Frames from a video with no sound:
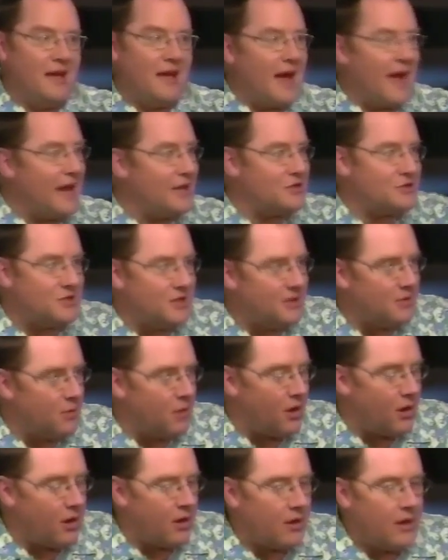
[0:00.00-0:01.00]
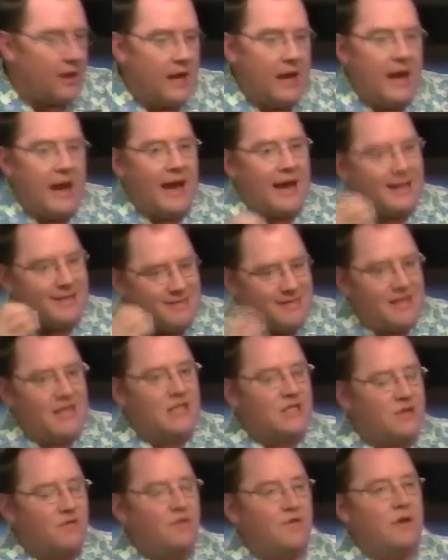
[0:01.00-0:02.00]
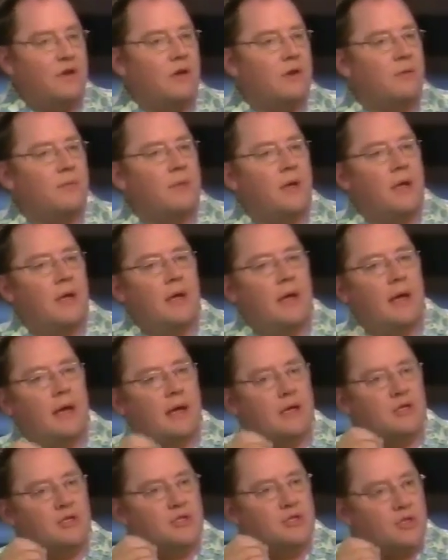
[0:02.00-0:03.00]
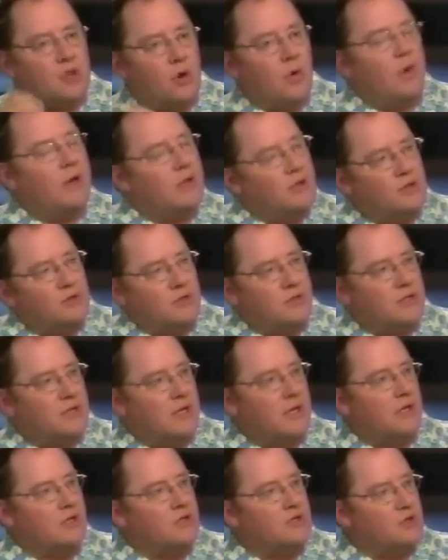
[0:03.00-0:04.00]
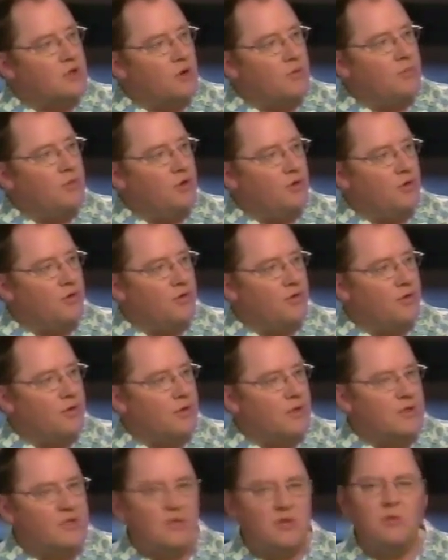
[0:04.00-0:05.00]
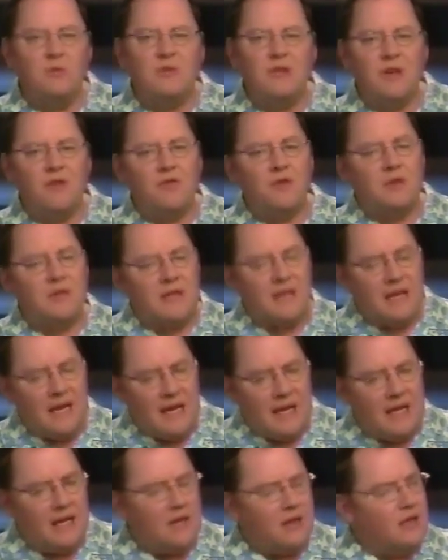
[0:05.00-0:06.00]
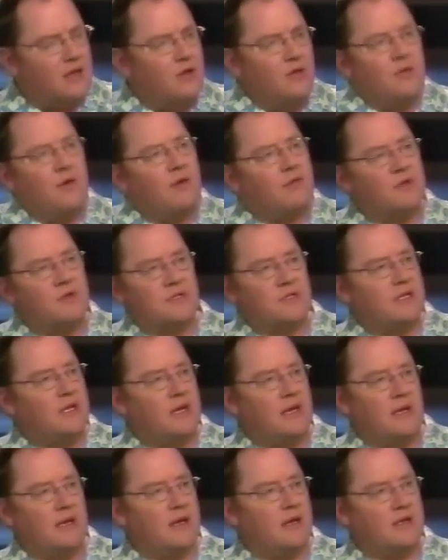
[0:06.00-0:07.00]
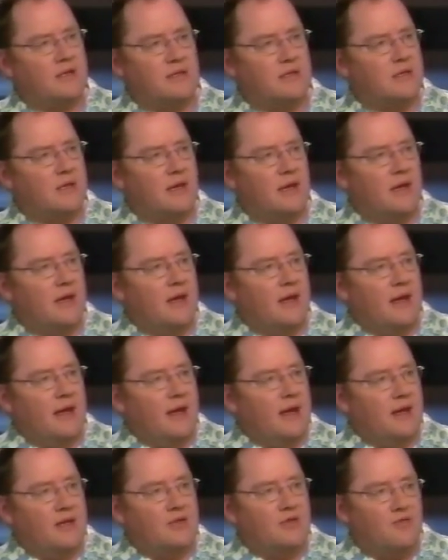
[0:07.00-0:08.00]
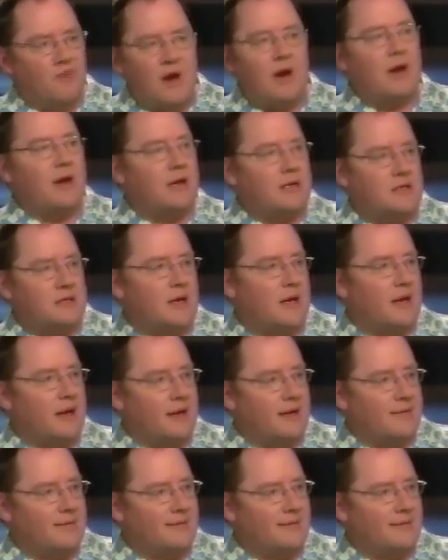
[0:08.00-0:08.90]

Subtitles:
You got to see them all. And this film is so interesting and so beautiful and so different than anything you've ever seen. It's very exciting.